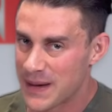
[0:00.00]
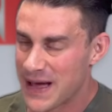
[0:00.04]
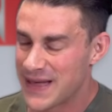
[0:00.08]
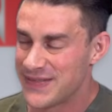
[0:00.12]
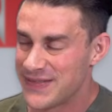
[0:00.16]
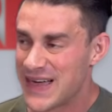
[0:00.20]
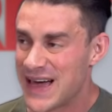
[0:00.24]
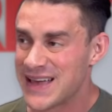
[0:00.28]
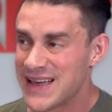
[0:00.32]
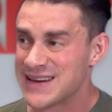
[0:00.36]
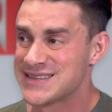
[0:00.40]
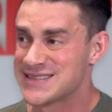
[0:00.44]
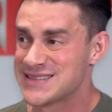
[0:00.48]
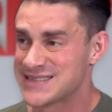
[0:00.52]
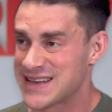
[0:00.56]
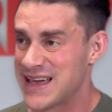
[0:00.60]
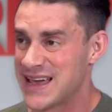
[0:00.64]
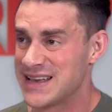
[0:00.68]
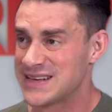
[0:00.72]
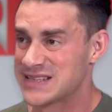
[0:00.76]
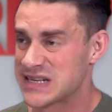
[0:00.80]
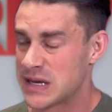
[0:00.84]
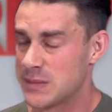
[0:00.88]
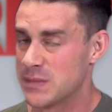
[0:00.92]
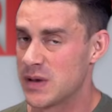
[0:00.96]
And that is
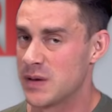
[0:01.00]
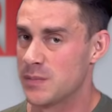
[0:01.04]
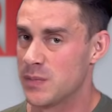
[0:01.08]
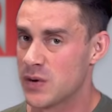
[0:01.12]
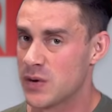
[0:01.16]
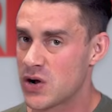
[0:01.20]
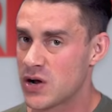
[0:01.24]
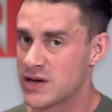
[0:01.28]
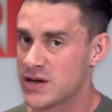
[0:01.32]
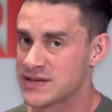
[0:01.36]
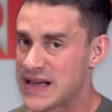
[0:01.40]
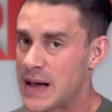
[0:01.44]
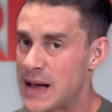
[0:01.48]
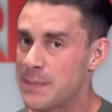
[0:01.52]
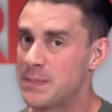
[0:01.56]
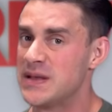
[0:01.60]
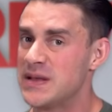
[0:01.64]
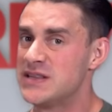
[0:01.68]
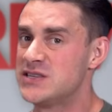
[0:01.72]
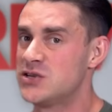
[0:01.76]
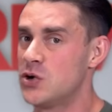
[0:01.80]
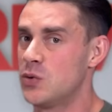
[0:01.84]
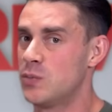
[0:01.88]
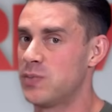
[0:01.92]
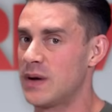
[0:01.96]
saying something because up
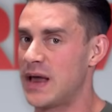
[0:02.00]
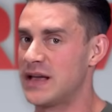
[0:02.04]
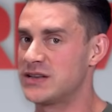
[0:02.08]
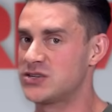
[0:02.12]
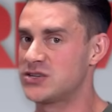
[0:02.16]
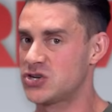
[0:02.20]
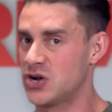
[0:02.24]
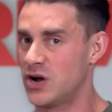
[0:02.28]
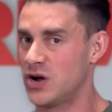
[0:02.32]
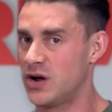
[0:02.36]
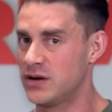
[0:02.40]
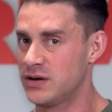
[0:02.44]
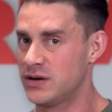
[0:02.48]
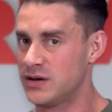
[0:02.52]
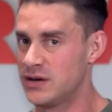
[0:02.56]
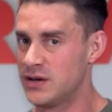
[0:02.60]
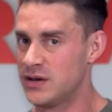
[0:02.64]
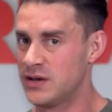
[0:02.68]
until BLOODSHOT,